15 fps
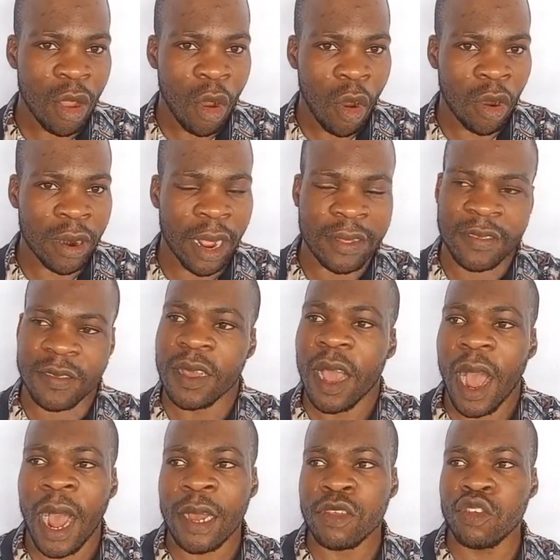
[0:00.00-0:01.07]
All right,
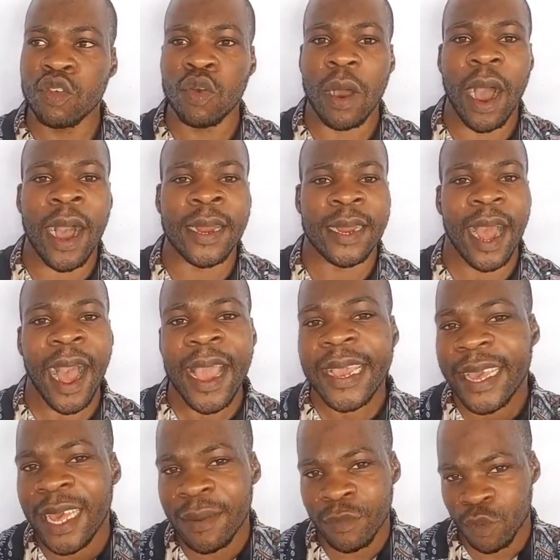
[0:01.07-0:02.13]
and I
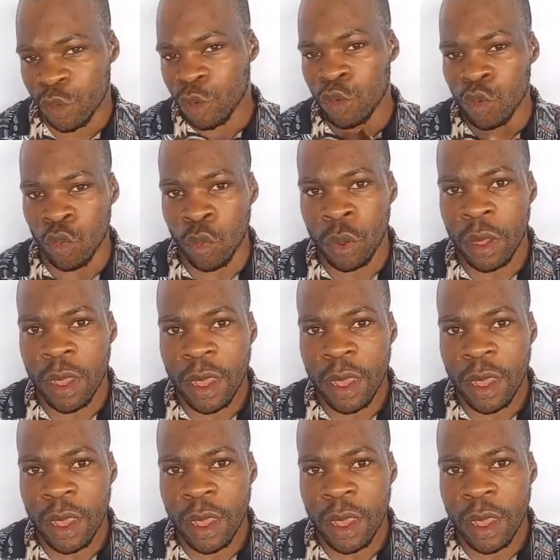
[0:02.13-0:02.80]
came to you.